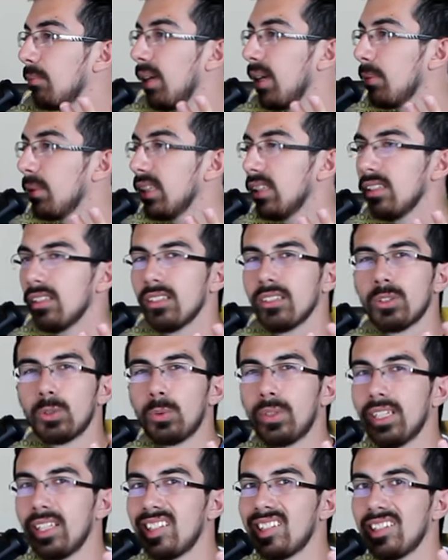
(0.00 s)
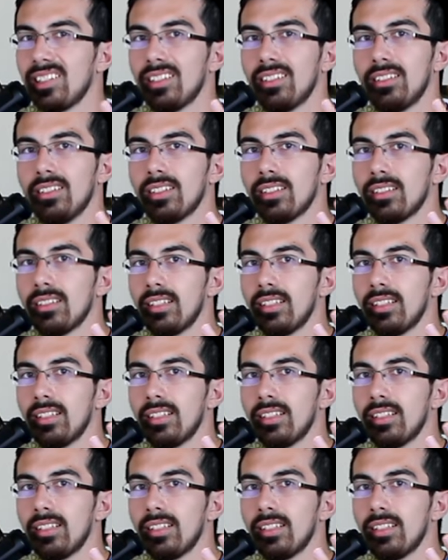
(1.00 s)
maybe, 2010.